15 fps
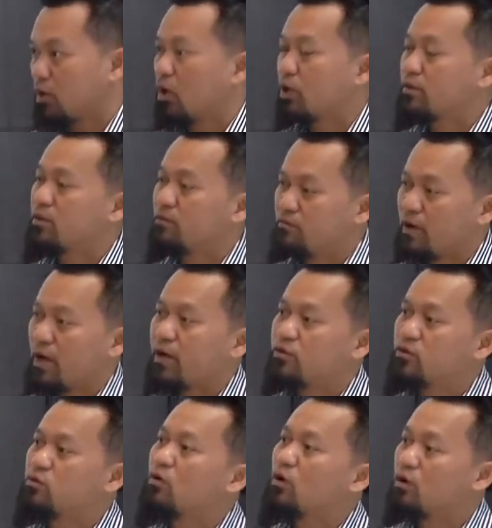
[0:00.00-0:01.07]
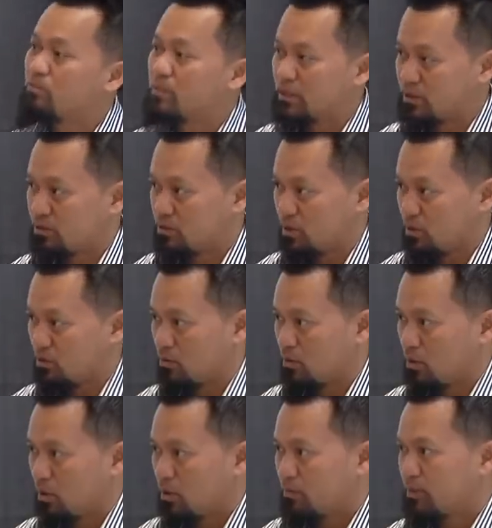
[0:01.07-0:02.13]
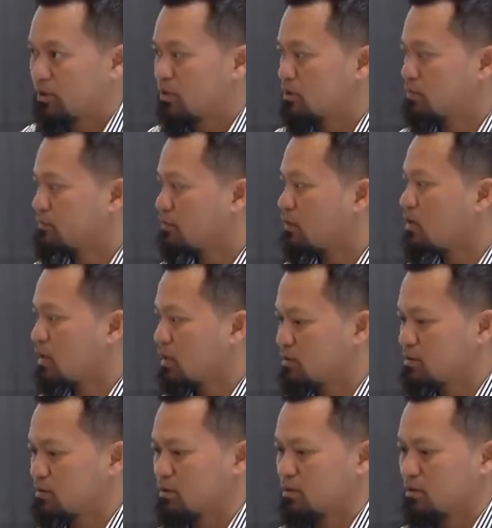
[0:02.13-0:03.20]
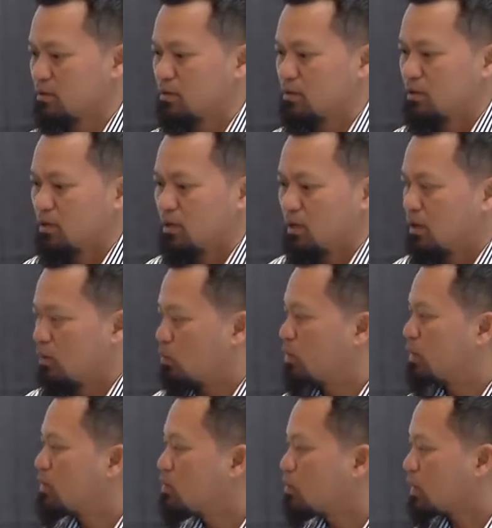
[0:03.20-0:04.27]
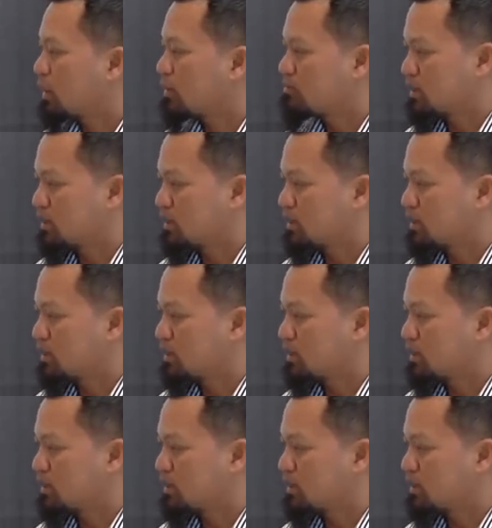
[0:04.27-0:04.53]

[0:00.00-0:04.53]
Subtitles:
not the value of material. Because for us, we look at